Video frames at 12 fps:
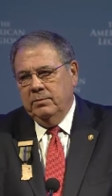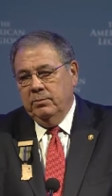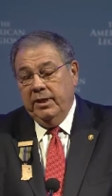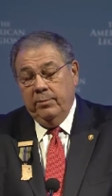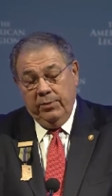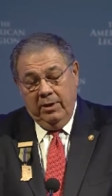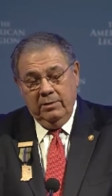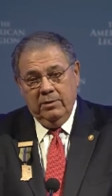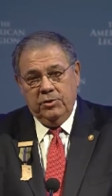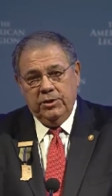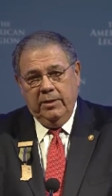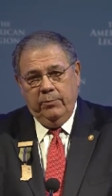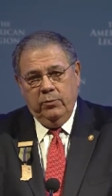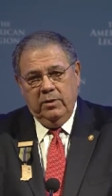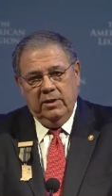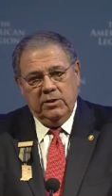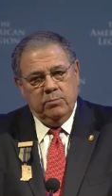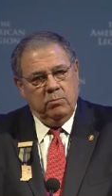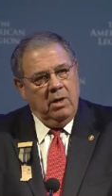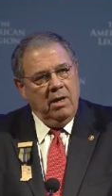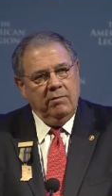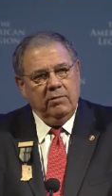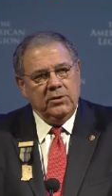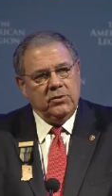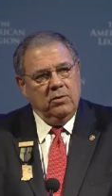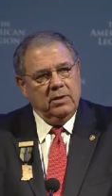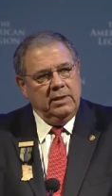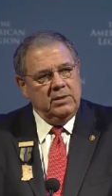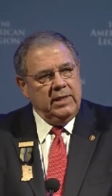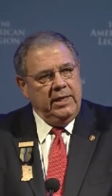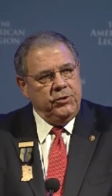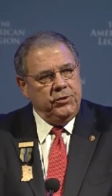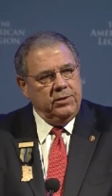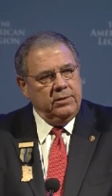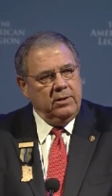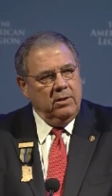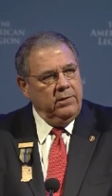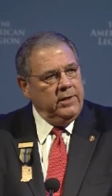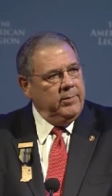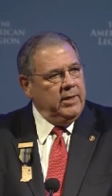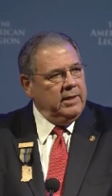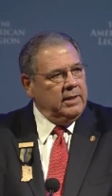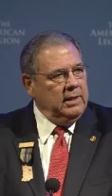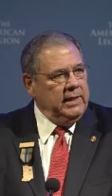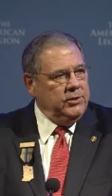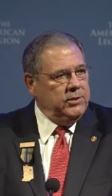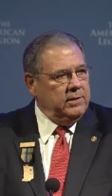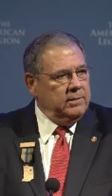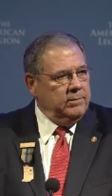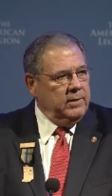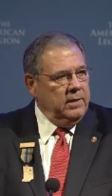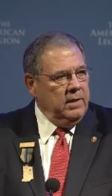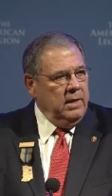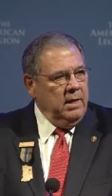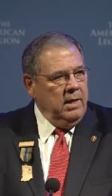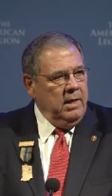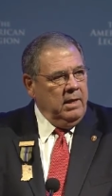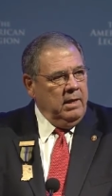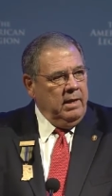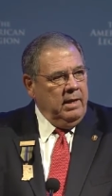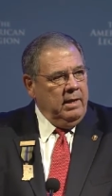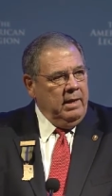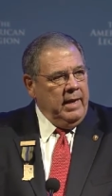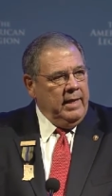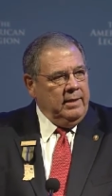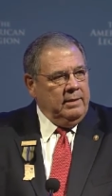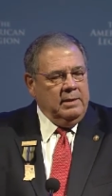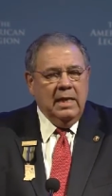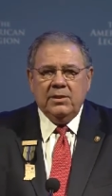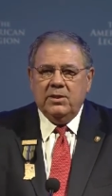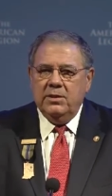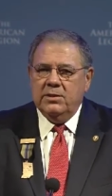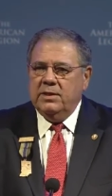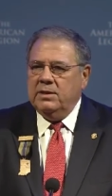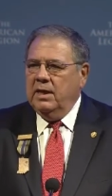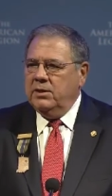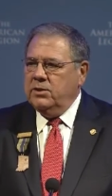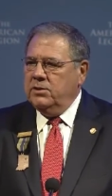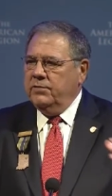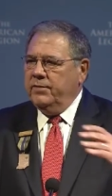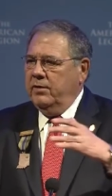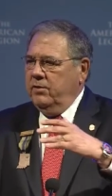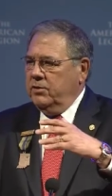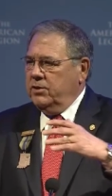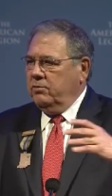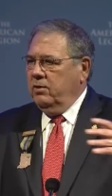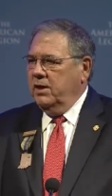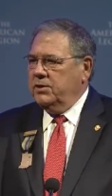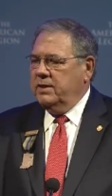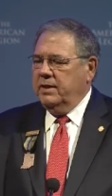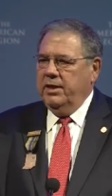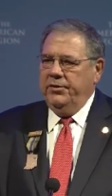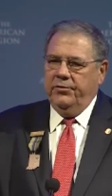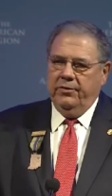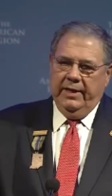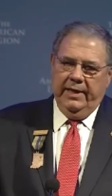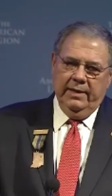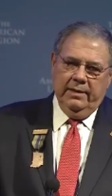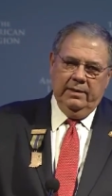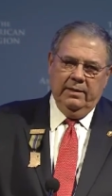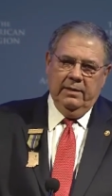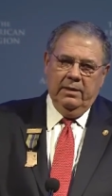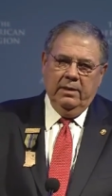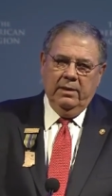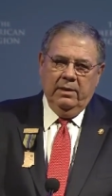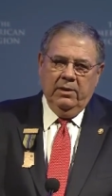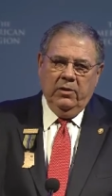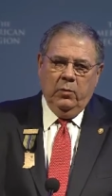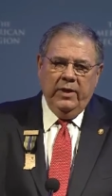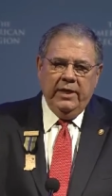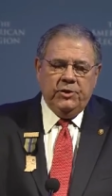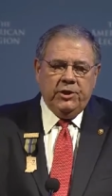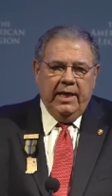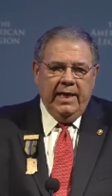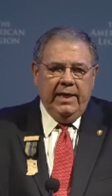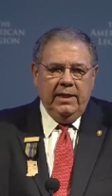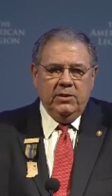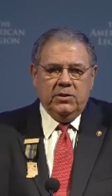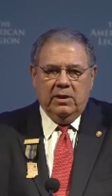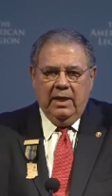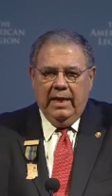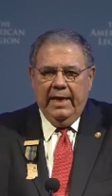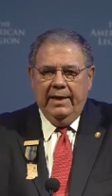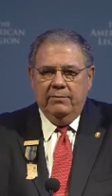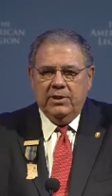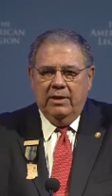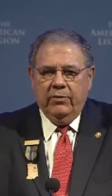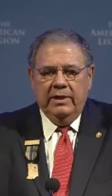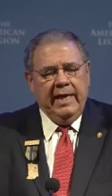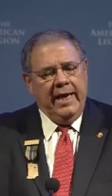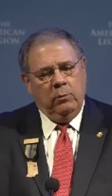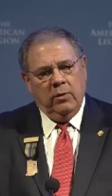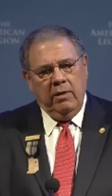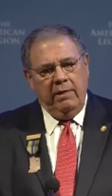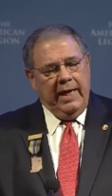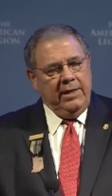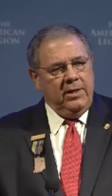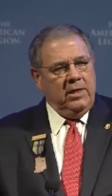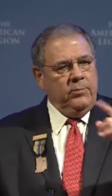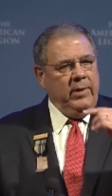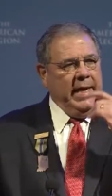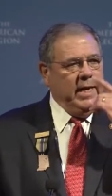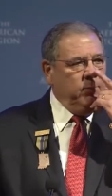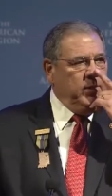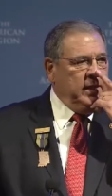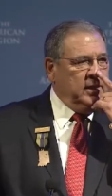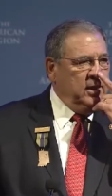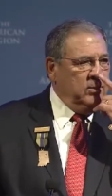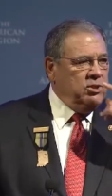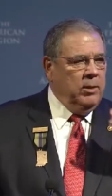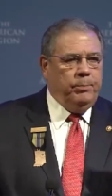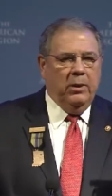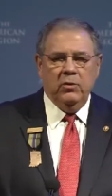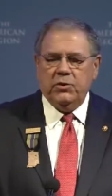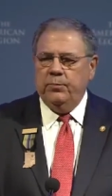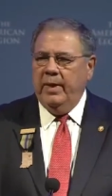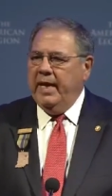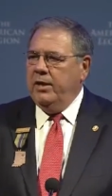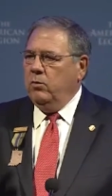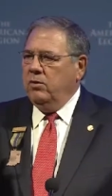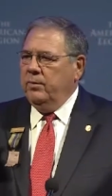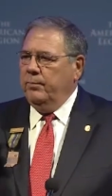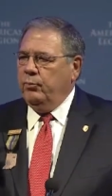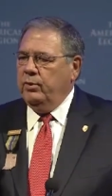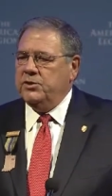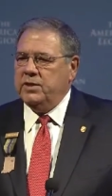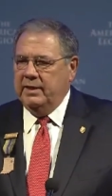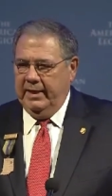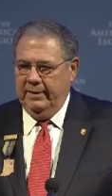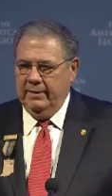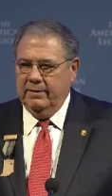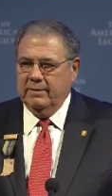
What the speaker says: But in partnership with this marvelous organization called the American Legion, and dozens of others across the country, we change lives every day. And whether that young man becomes a postman or the president,